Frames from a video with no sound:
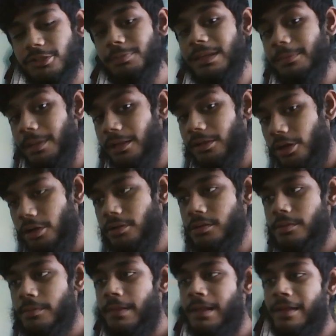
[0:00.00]
be built on.
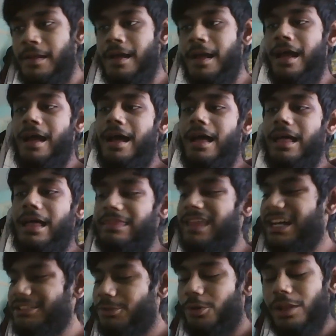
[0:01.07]

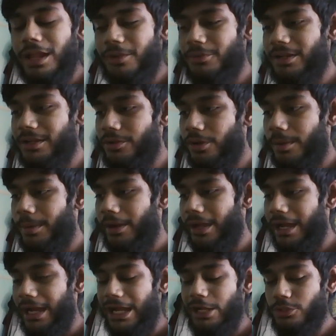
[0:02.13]
That's all I really know
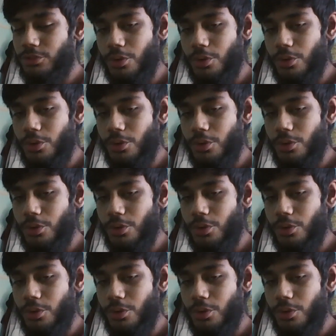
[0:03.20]
about it.